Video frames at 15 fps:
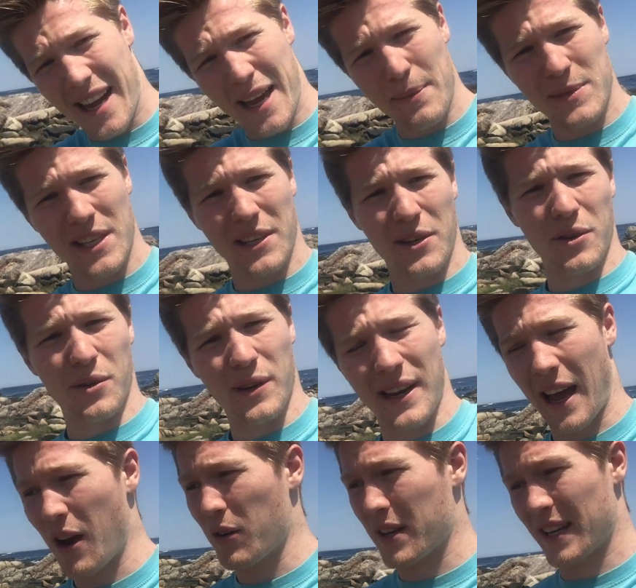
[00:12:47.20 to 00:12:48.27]
I am to you
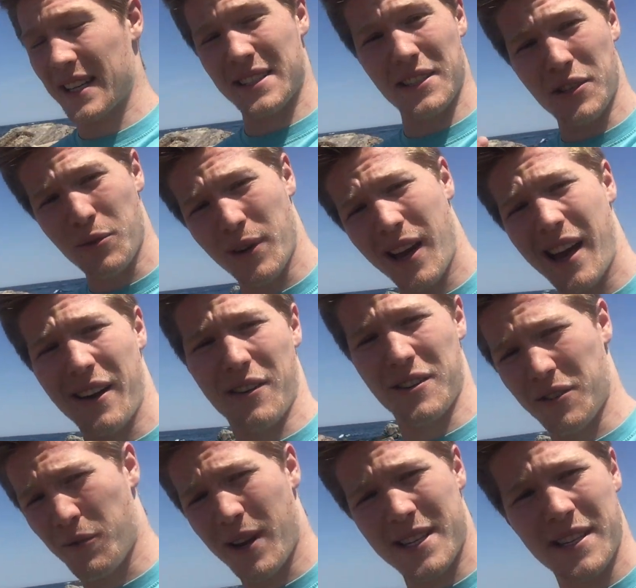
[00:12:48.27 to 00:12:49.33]
and how connected you and I are
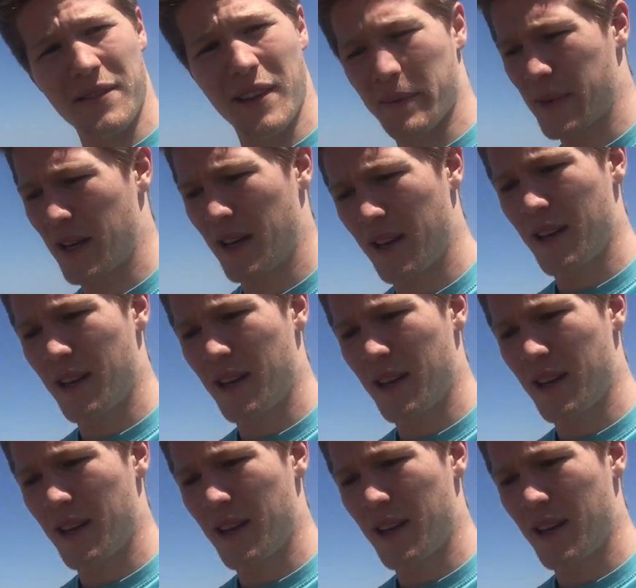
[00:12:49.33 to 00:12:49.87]
to the rest of them.